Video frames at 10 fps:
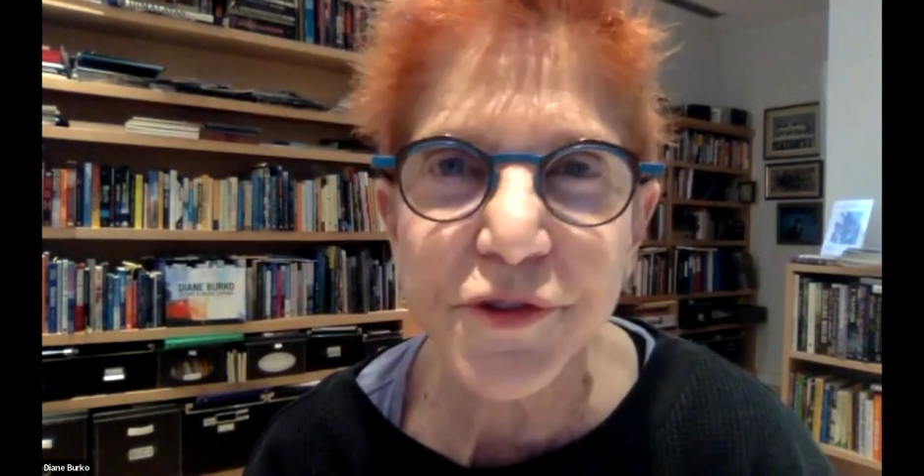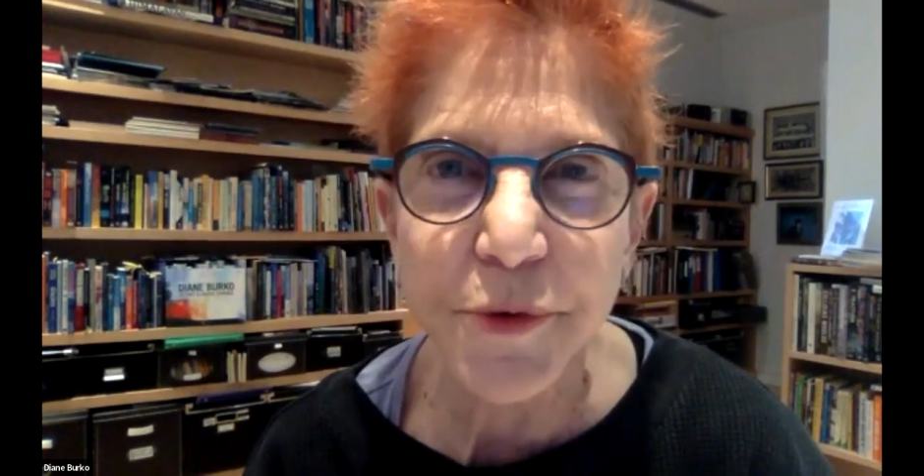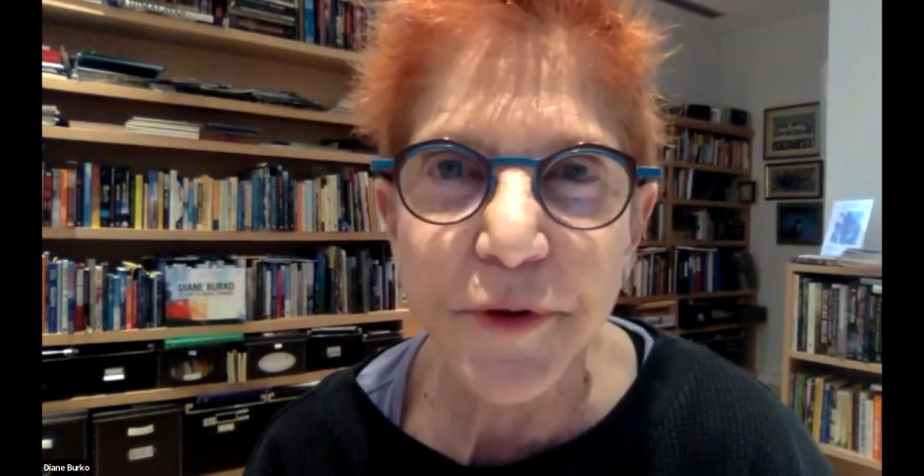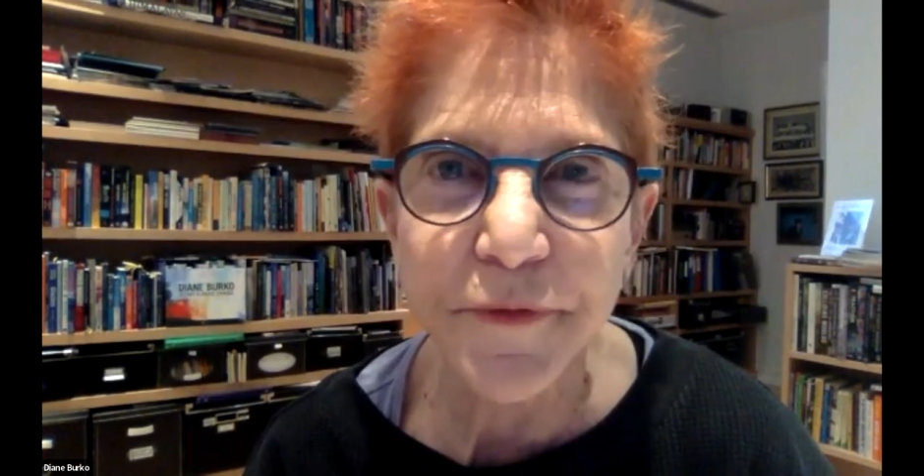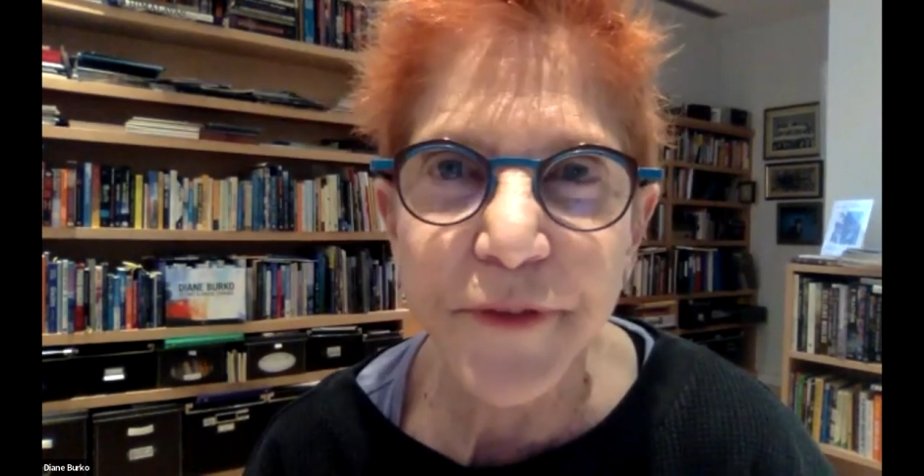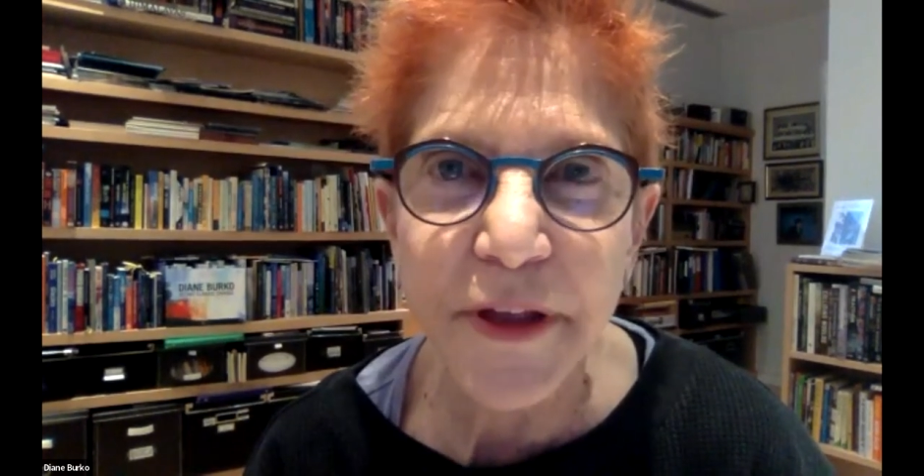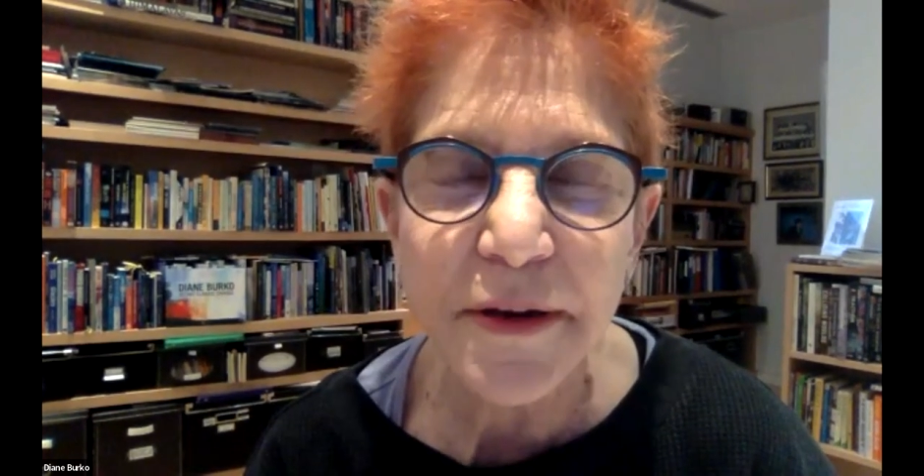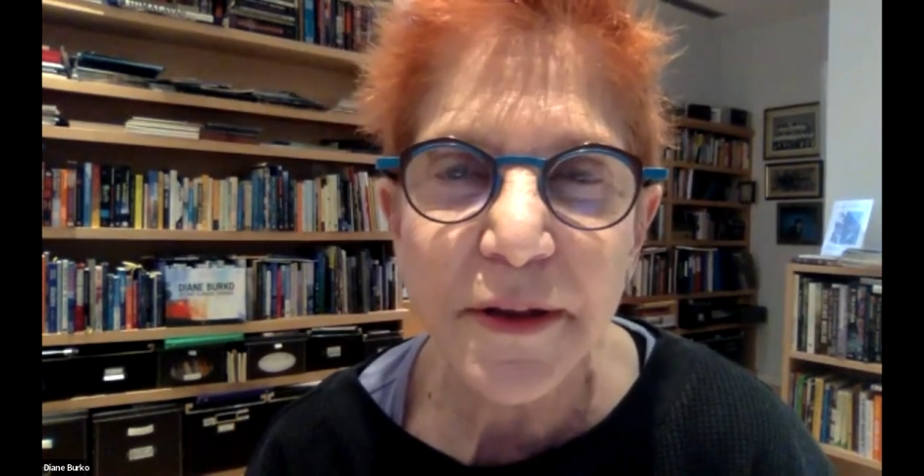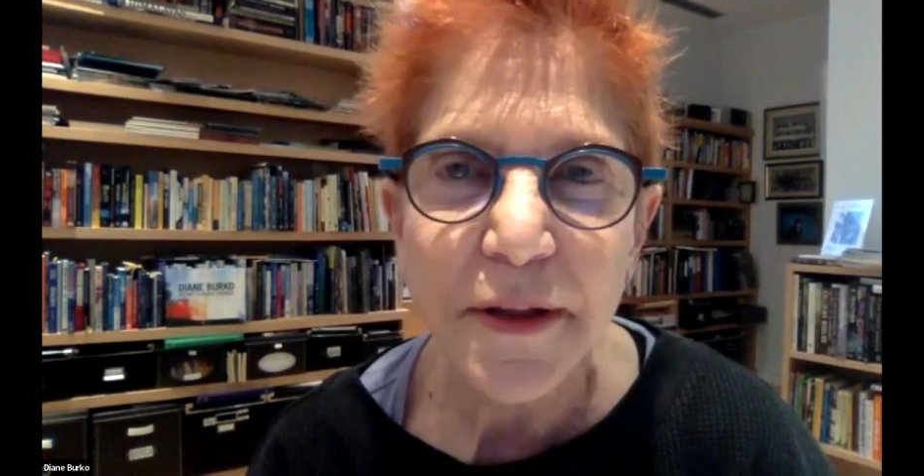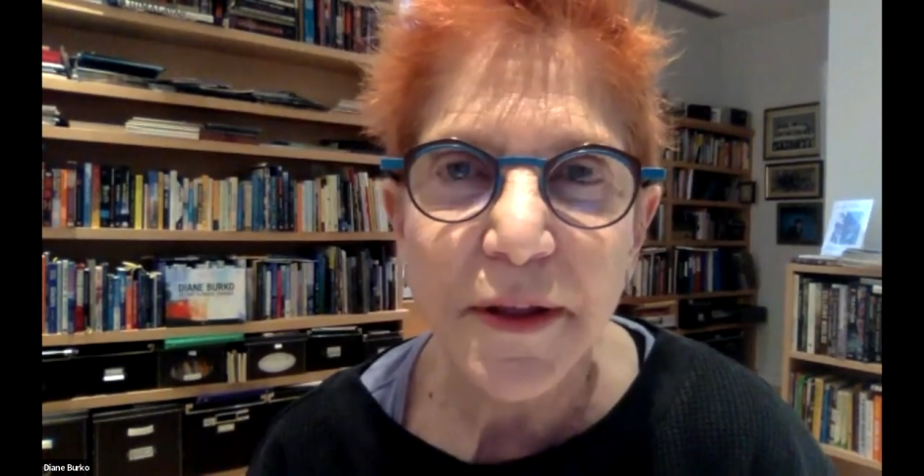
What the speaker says: square feet.